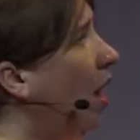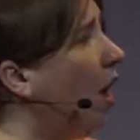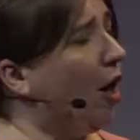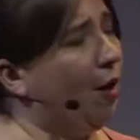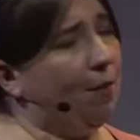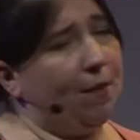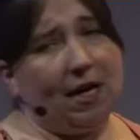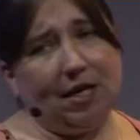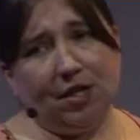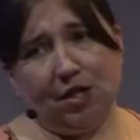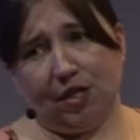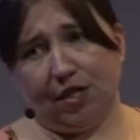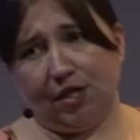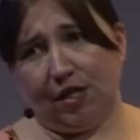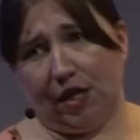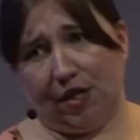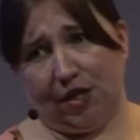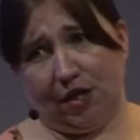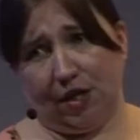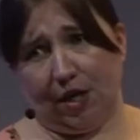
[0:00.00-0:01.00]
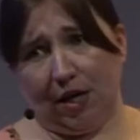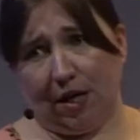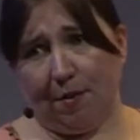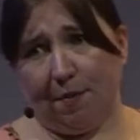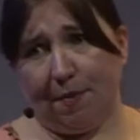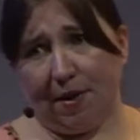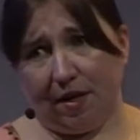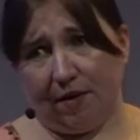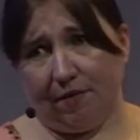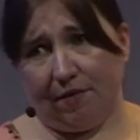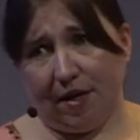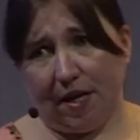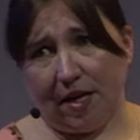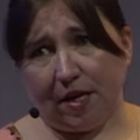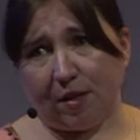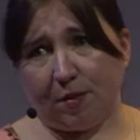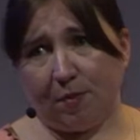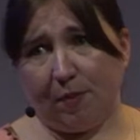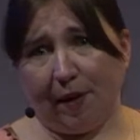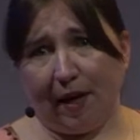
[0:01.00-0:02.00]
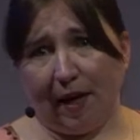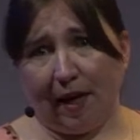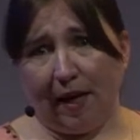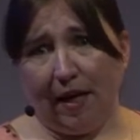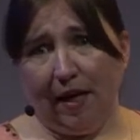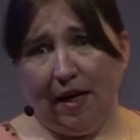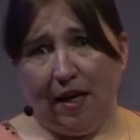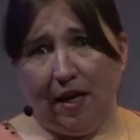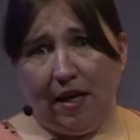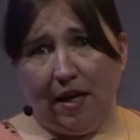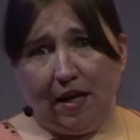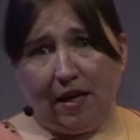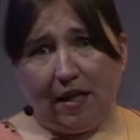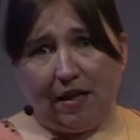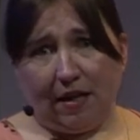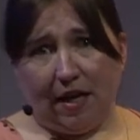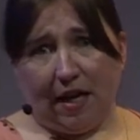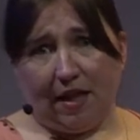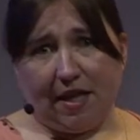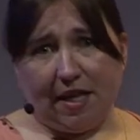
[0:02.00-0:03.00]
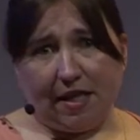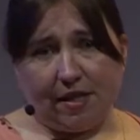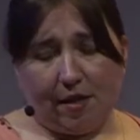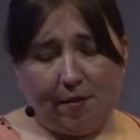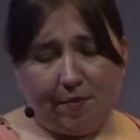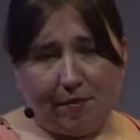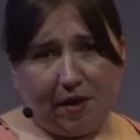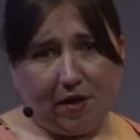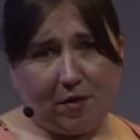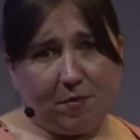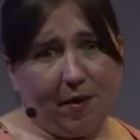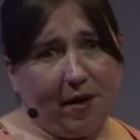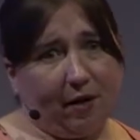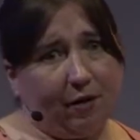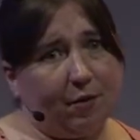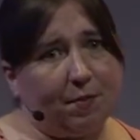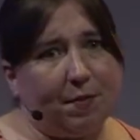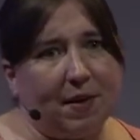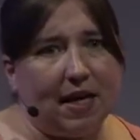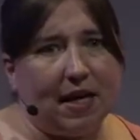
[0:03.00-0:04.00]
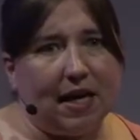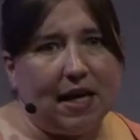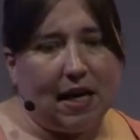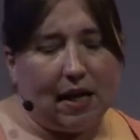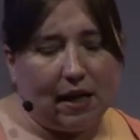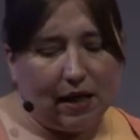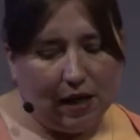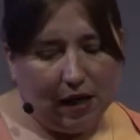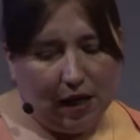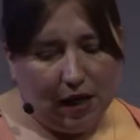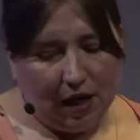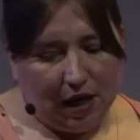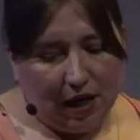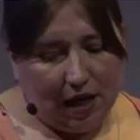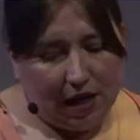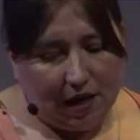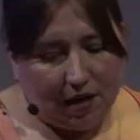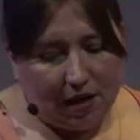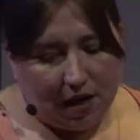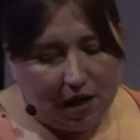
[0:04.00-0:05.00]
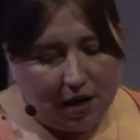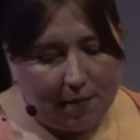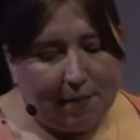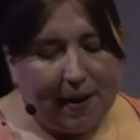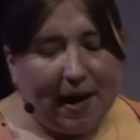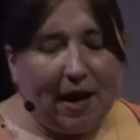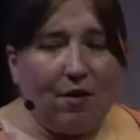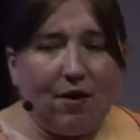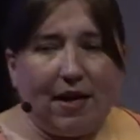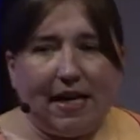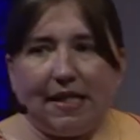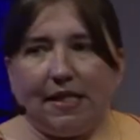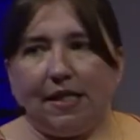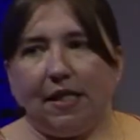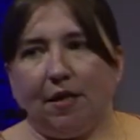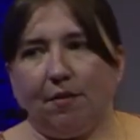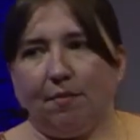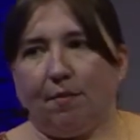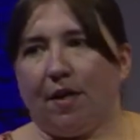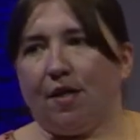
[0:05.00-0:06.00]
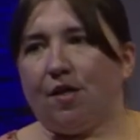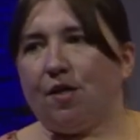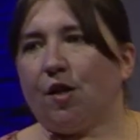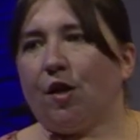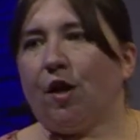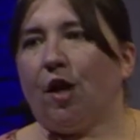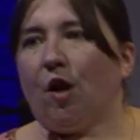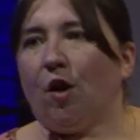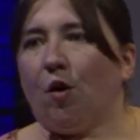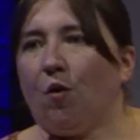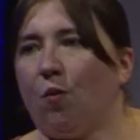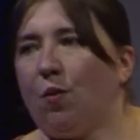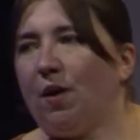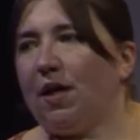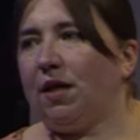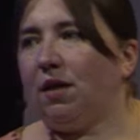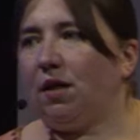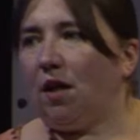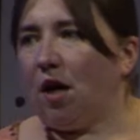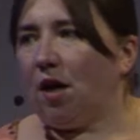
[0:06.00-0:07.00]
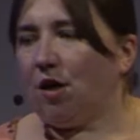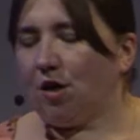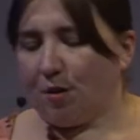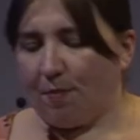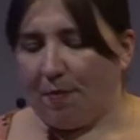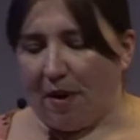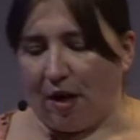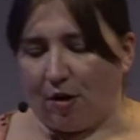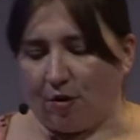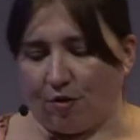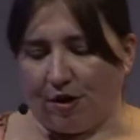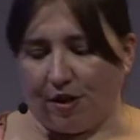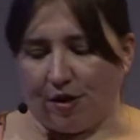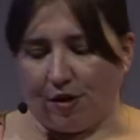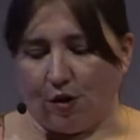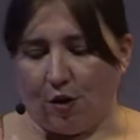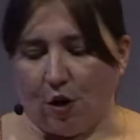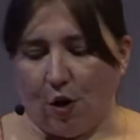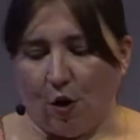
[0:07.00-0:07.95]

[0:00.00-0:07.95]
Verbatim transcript: Armand just touched on a bit of this, but I think something's bear repeating. About 18 months ago, we launched Boundary as an